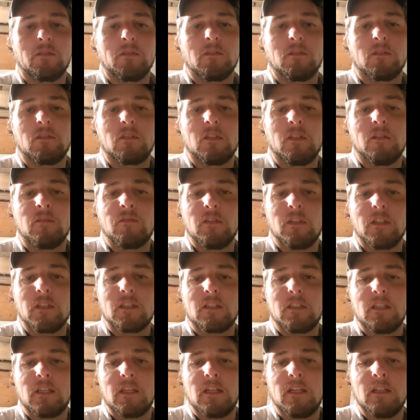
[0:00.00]
and stuff
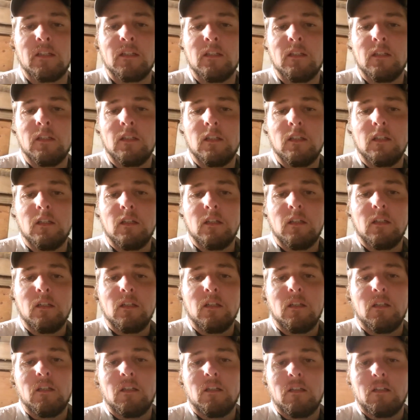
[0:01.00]
like that.
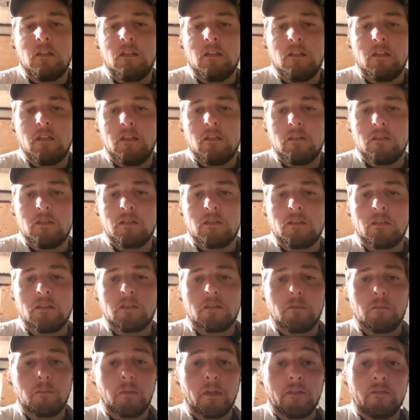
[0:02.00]
This
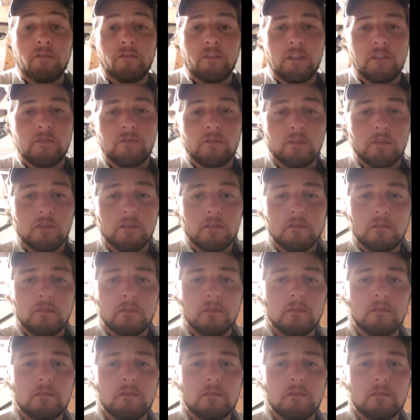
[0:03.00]
isn't my favorite